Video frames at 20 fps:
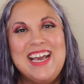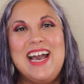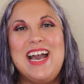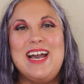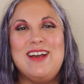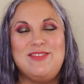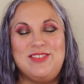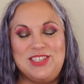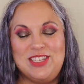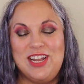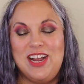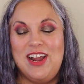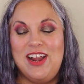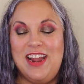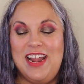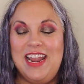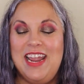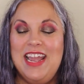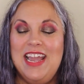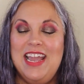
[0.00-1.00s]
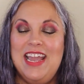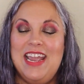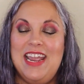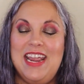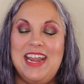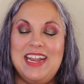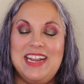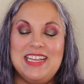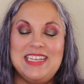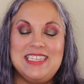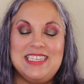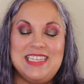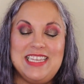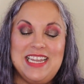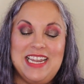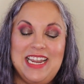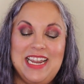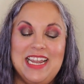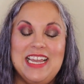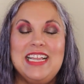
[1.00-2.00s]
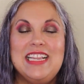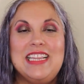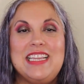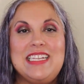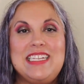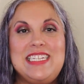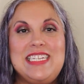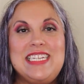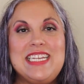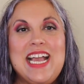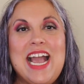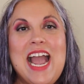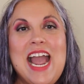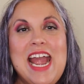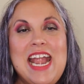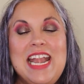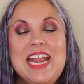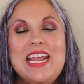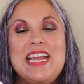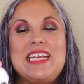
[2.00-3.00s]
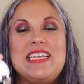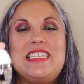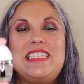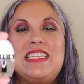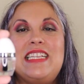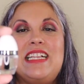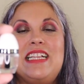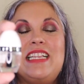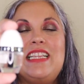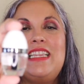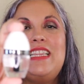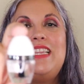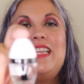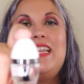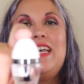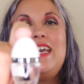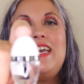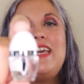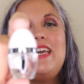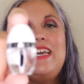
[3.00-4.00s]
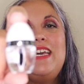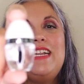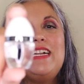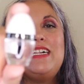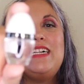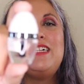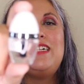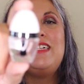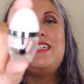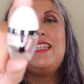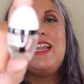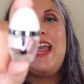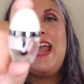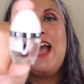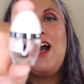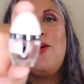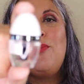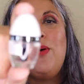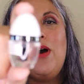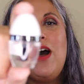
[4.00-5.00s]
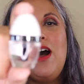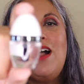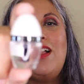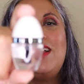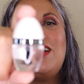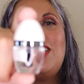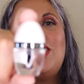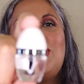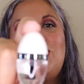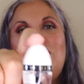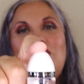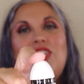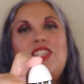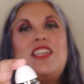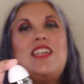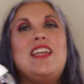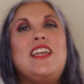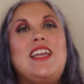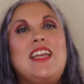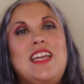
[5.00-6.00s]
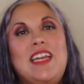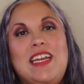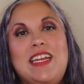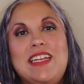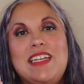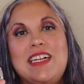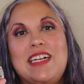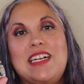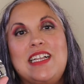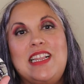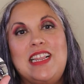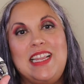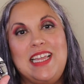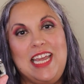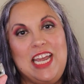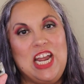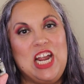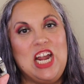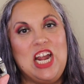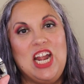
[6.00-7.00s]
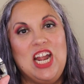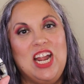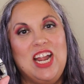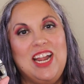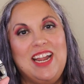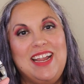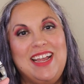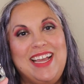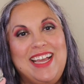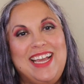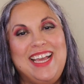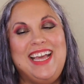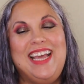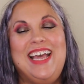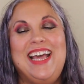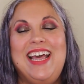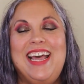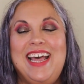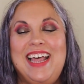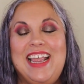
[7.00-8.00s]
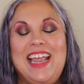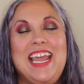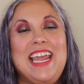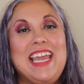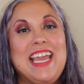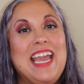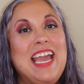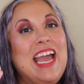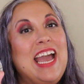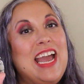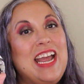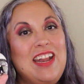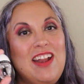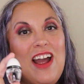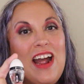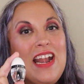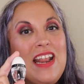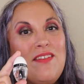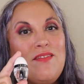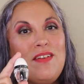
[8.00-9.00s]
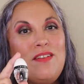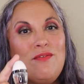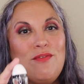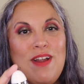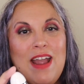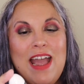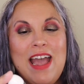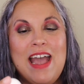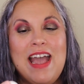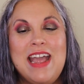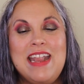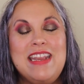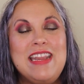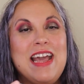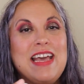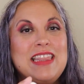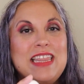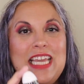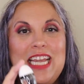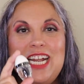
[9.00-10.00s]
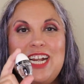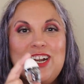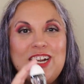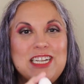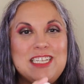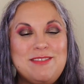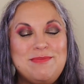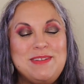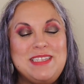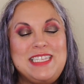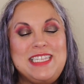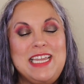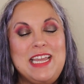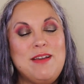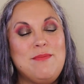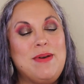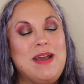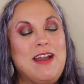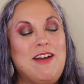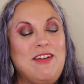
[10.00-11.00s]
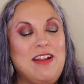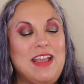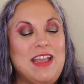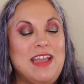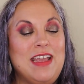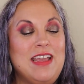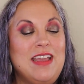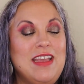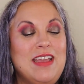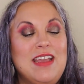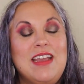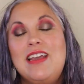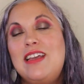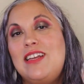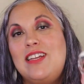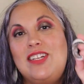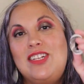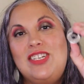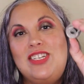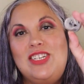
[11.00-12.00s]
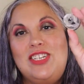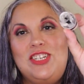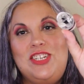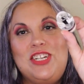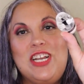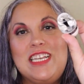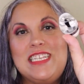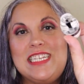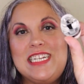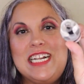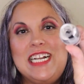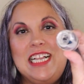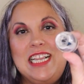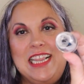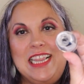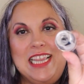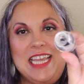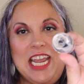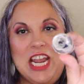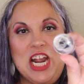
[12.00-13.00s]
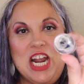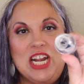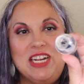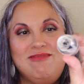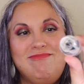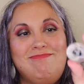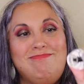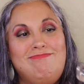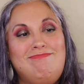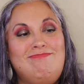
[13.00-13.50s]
I'm sorry. It is the tiniest little nail polish in clear. Like, not even red, nothing Christmassy about it, just clear.